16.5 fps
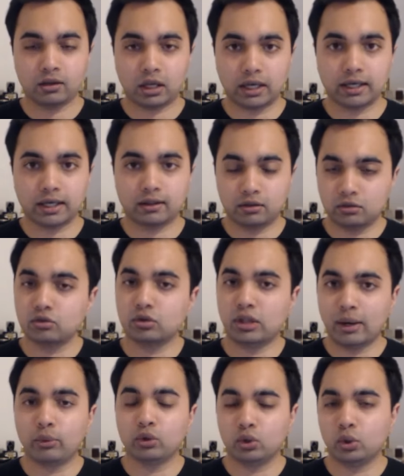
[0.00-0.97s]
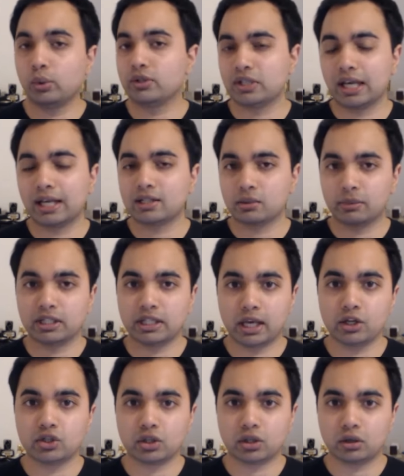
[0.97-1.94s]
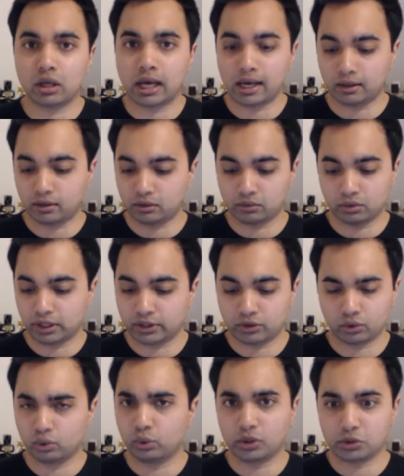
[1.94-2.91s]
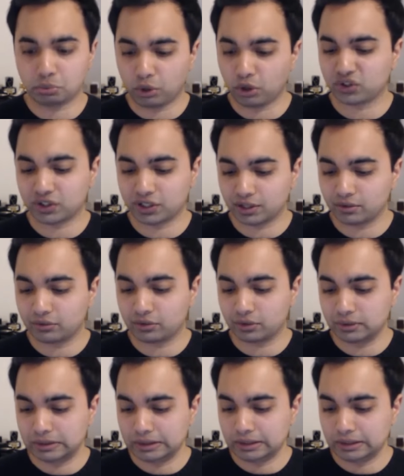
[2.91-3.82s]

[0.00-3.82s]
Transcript: like, they will always get some attention and it's always positive.